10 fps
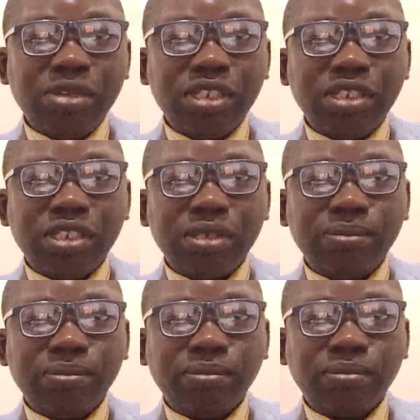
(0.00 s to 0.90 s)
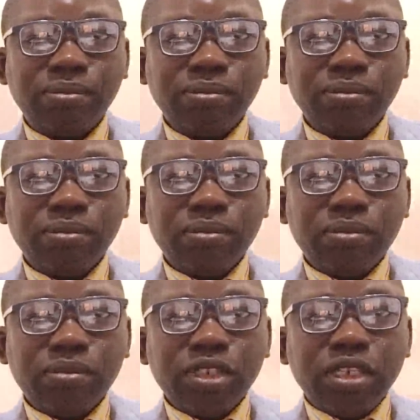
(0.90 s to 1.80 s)
the main purpose of the
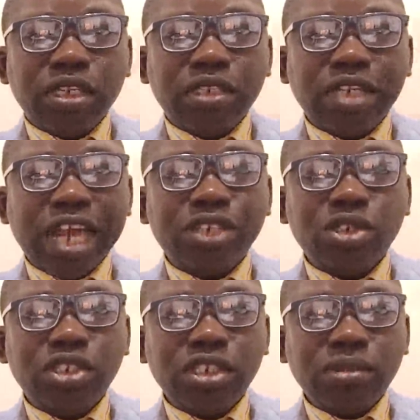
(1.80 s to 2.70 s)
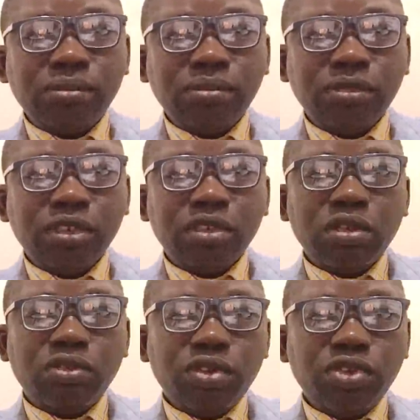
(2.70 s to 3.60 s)
study? For
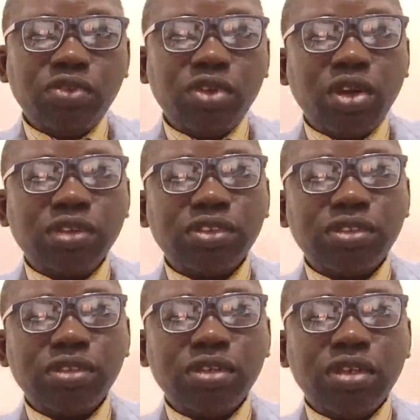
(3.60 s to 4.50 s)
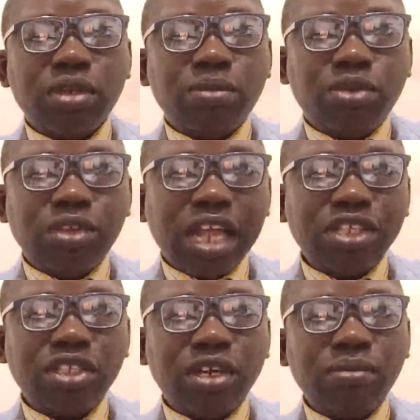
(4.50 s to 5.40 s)
example, this study aimed to
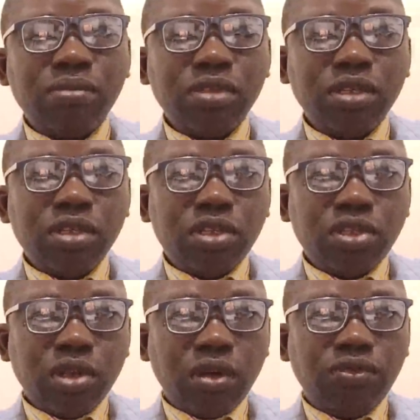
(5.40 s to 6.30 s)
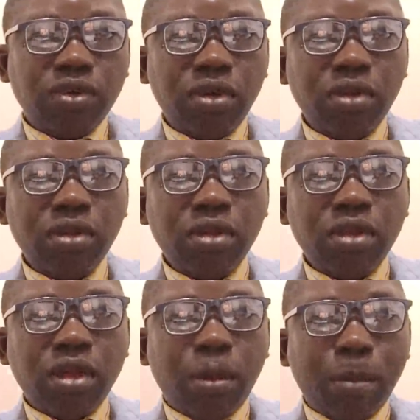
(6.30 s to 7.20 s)
investigate the prevalence
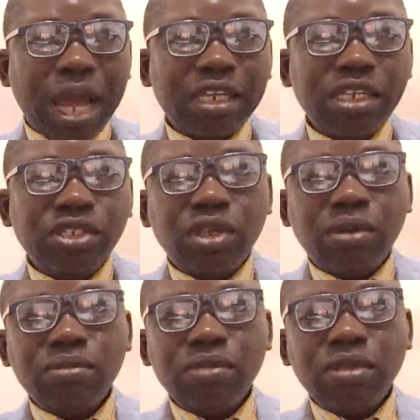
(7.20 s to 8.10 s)
of antibiotic